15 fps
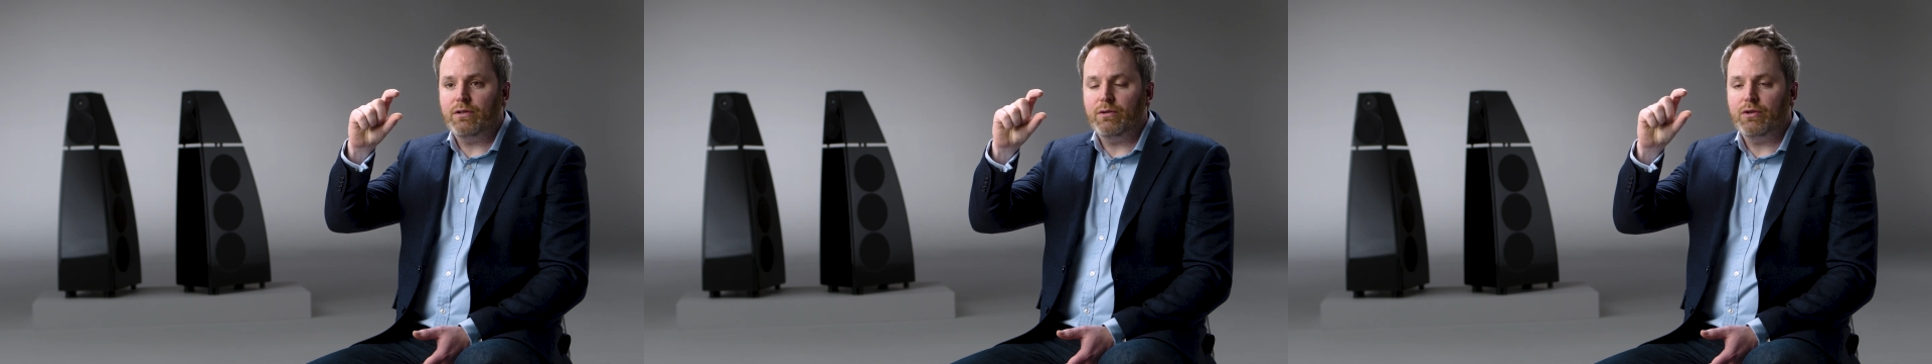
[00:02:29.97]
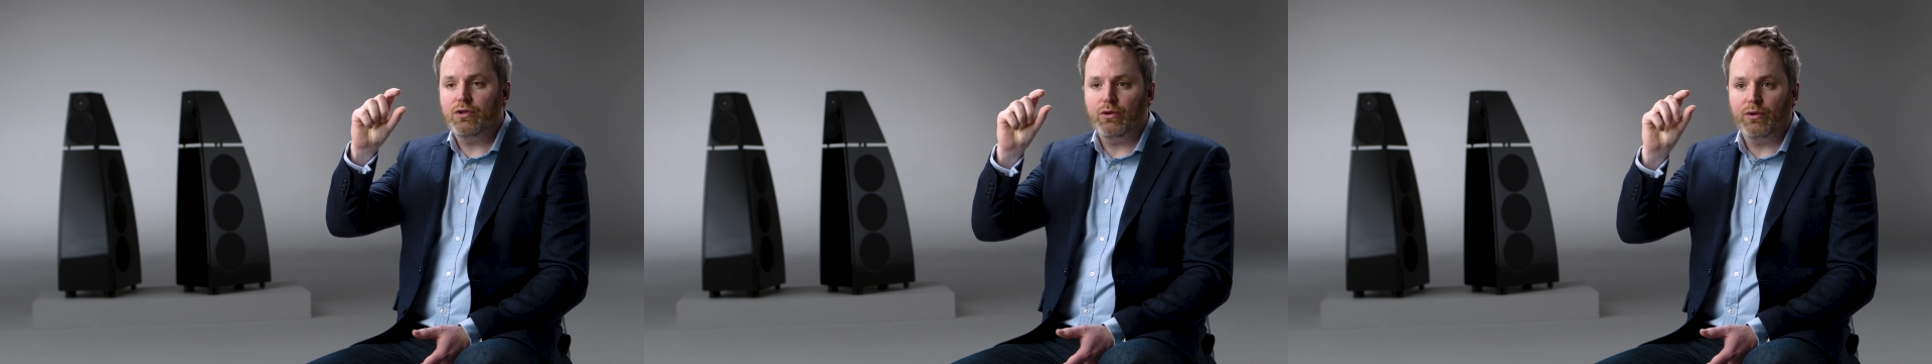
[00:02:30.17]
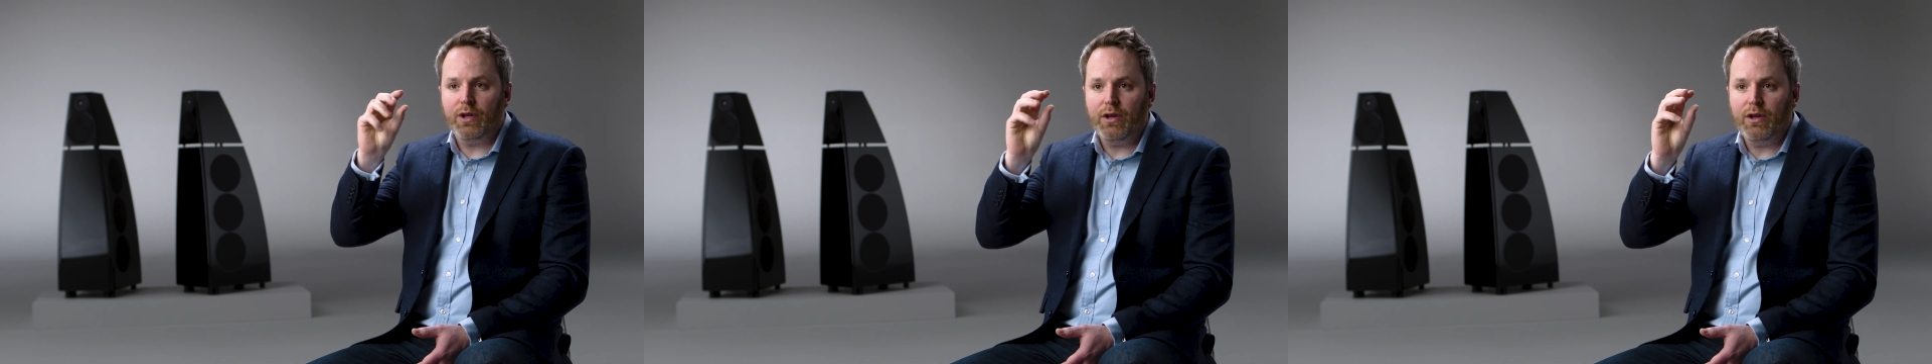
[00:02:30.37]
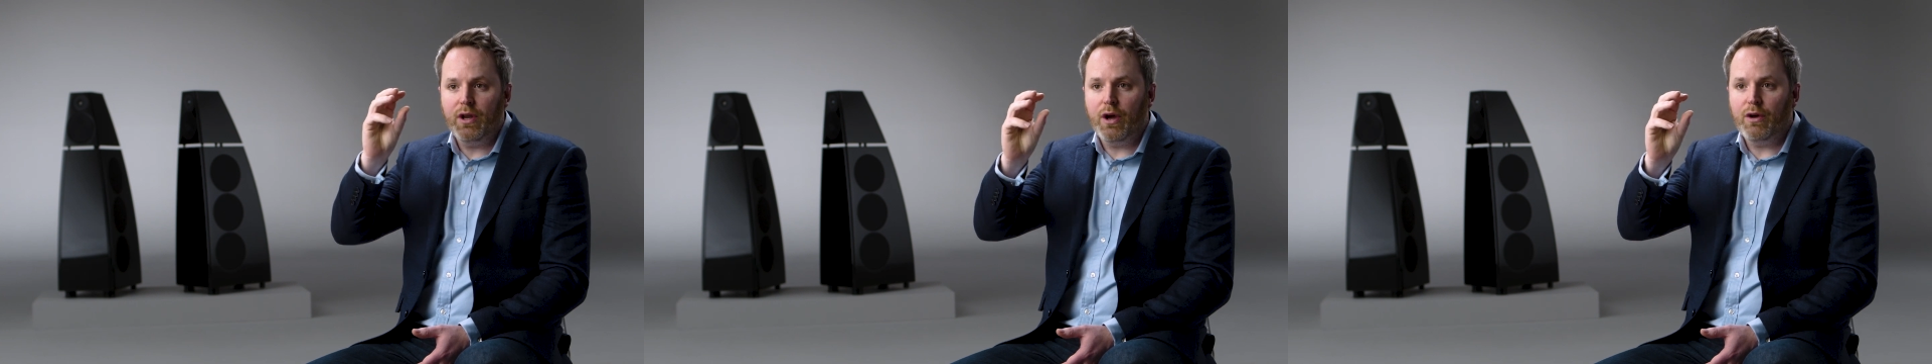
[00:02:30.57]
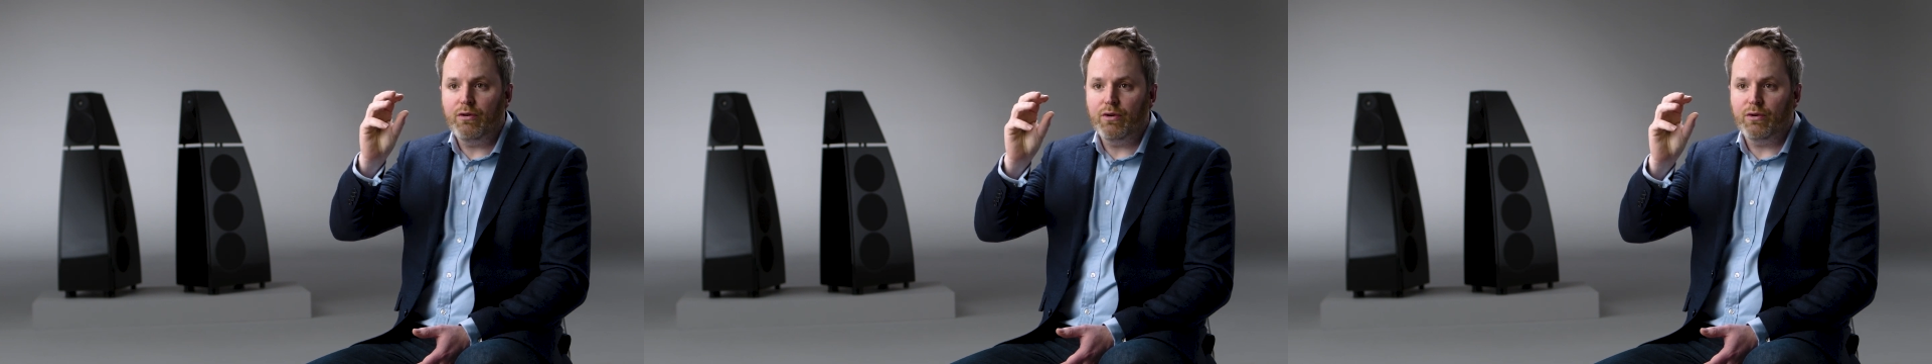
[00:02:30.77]
to ensure that
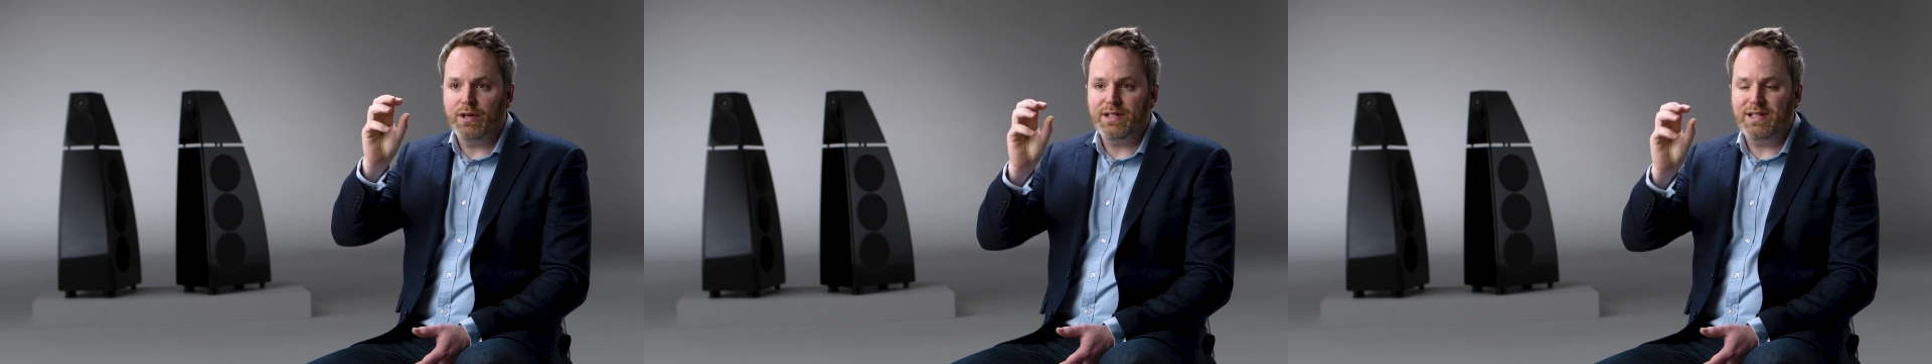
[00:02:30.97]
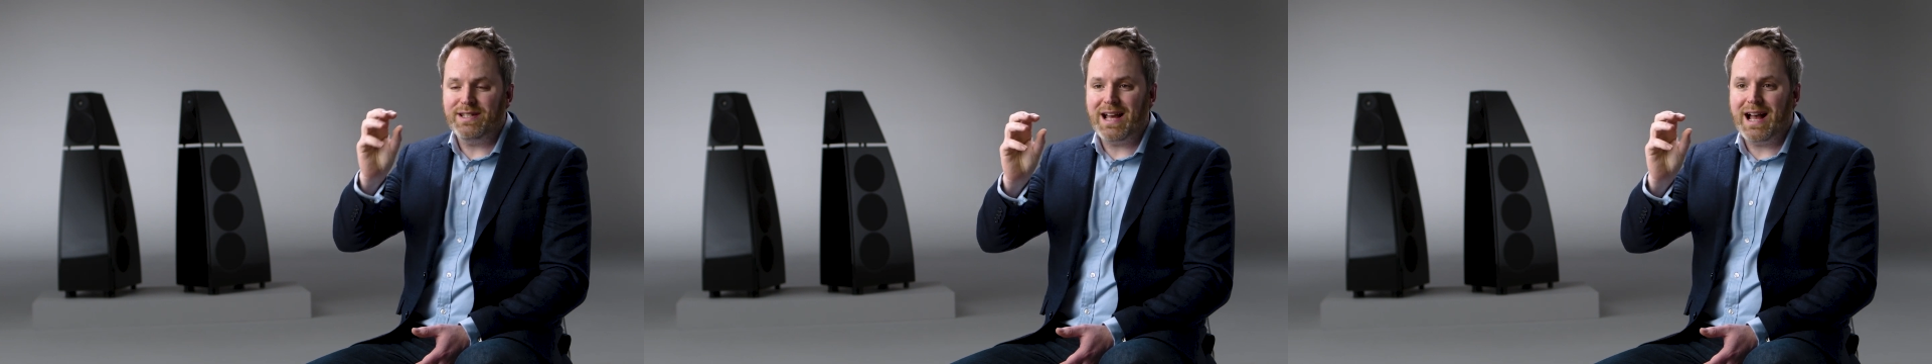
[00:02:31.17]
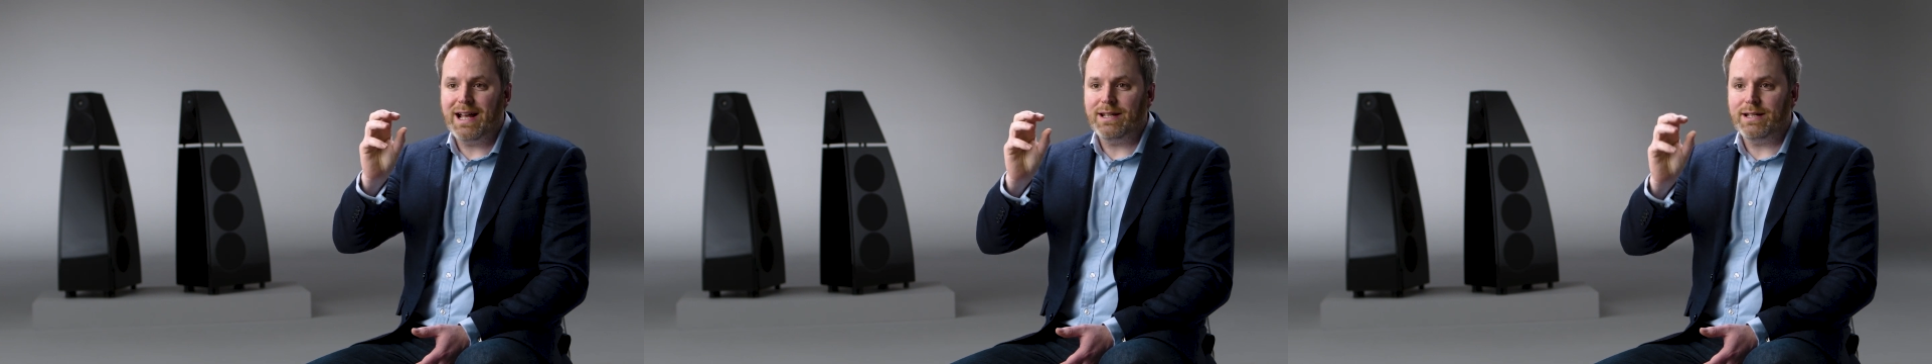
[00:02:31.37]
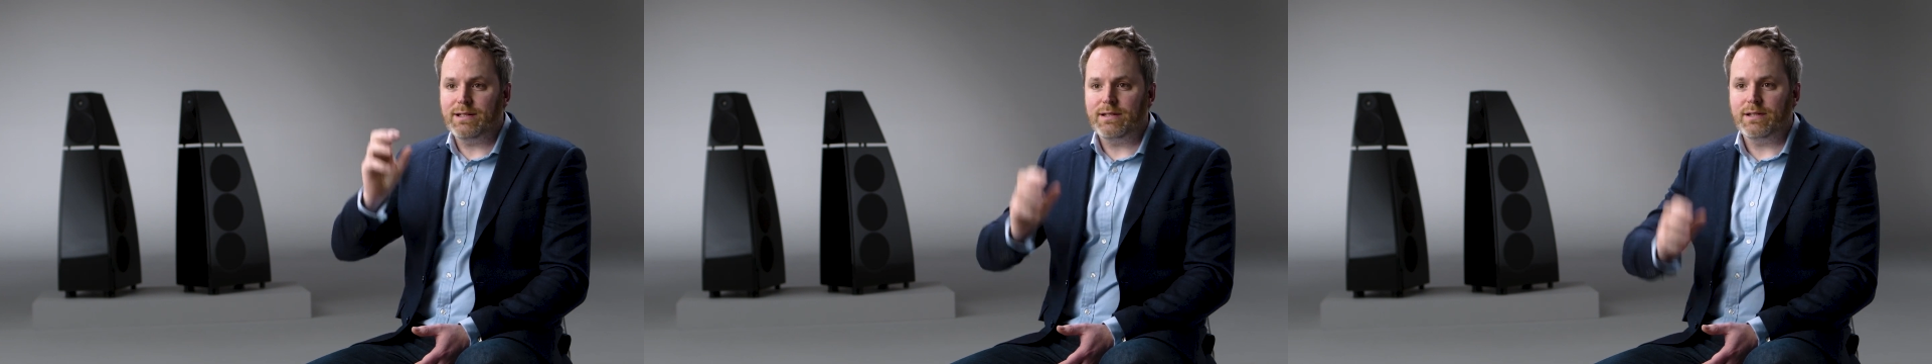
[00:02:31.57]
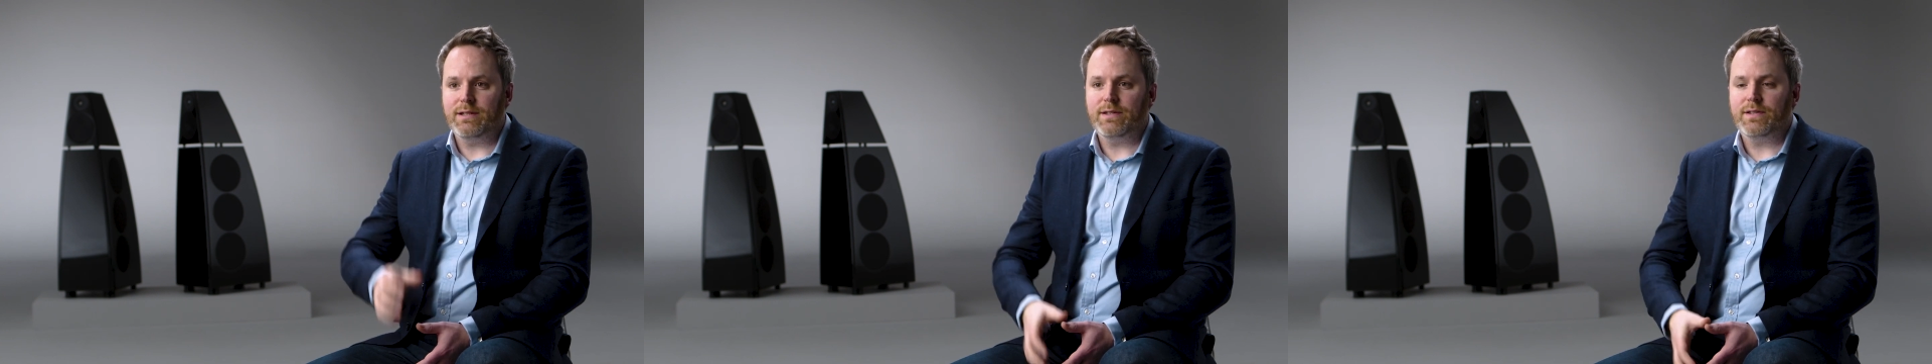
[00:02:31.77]
no noise is added
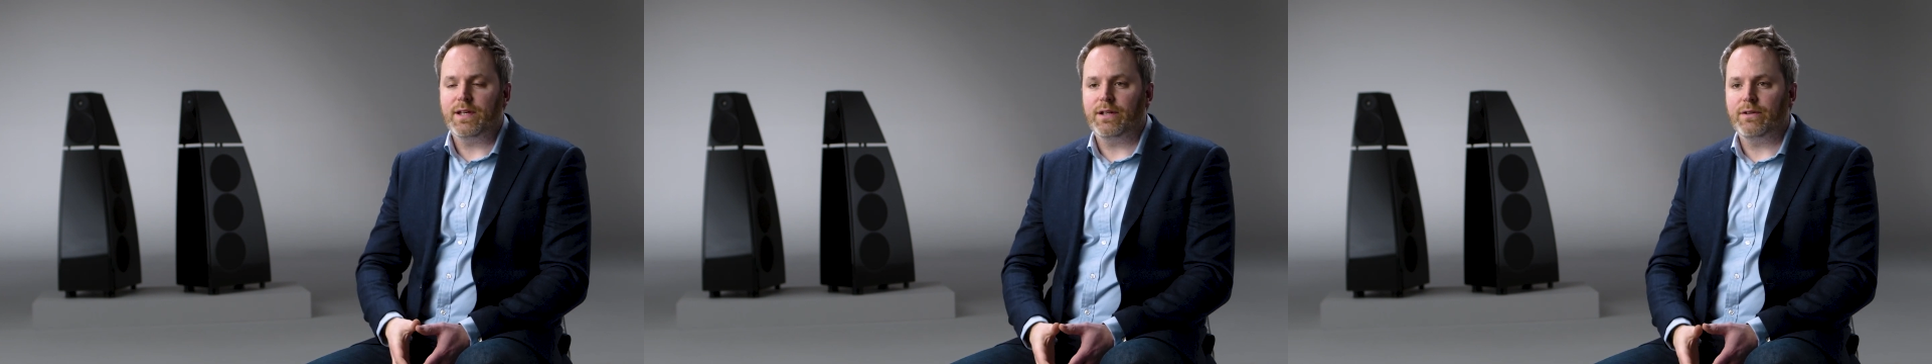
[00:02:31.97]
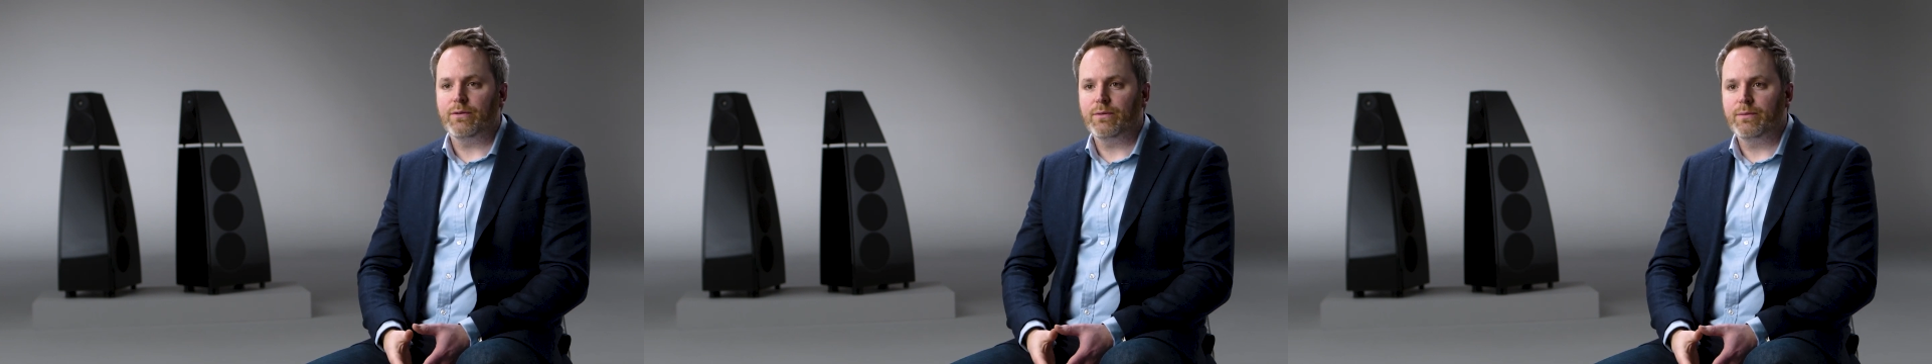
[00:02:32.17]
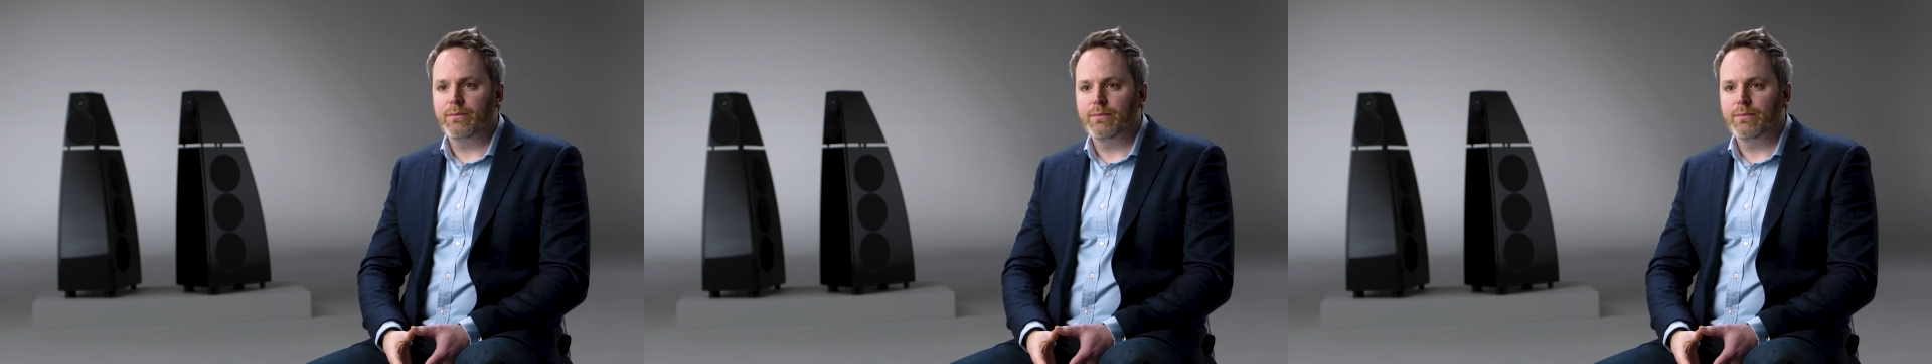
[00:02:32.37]
to the signal.